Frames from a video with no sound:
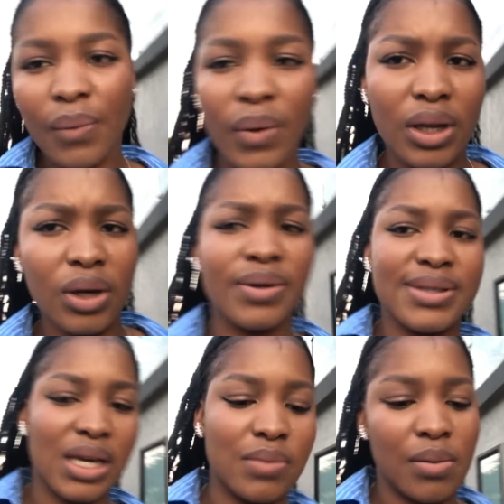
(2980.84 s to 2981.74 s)
We're gonna go
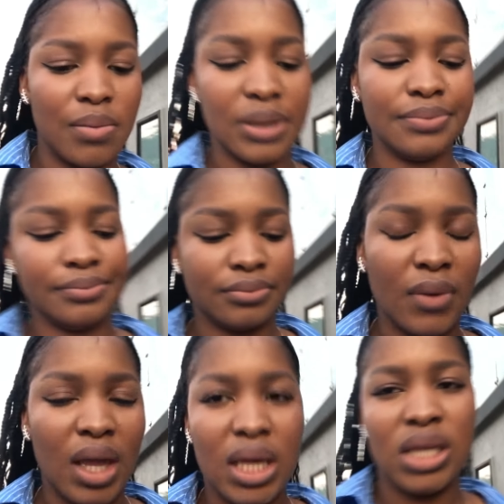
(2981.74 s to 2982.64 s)
inside probably
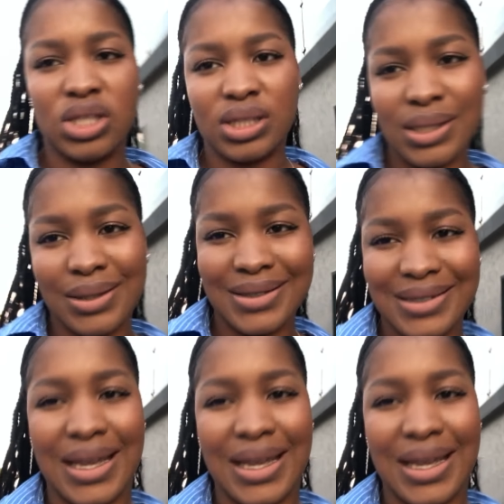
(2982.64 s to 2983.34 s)
And just sit